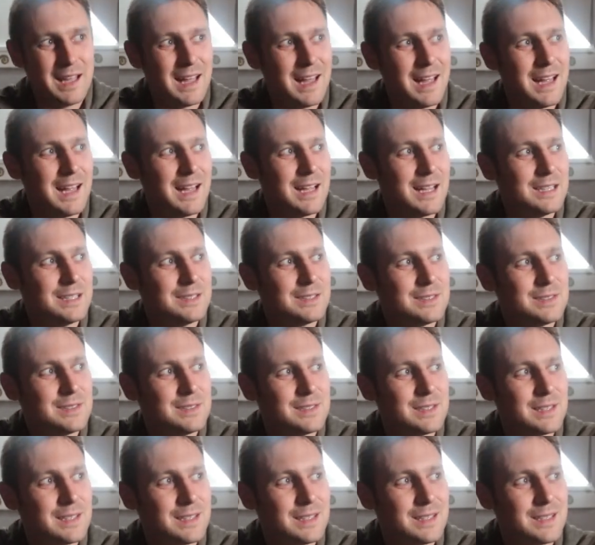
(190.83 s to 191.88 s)
And
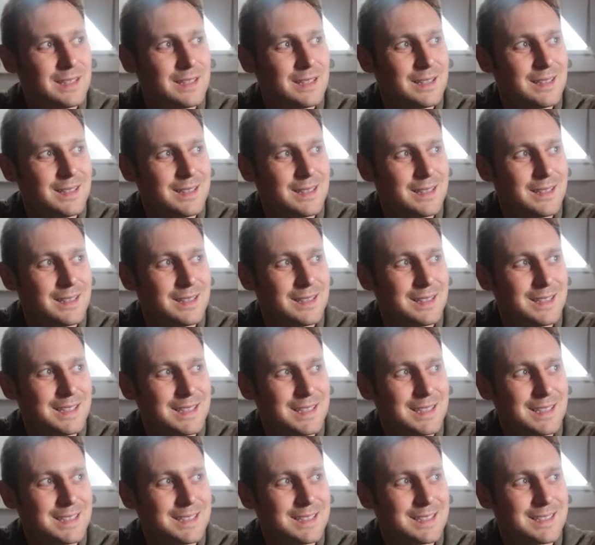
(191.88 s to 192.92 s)

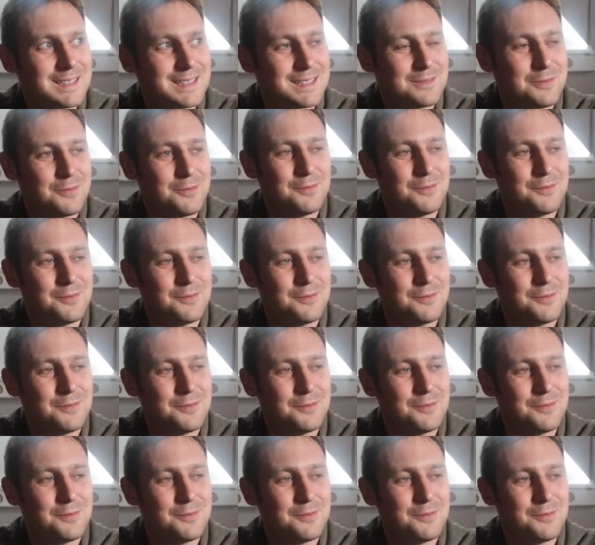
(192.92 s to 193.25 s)
it's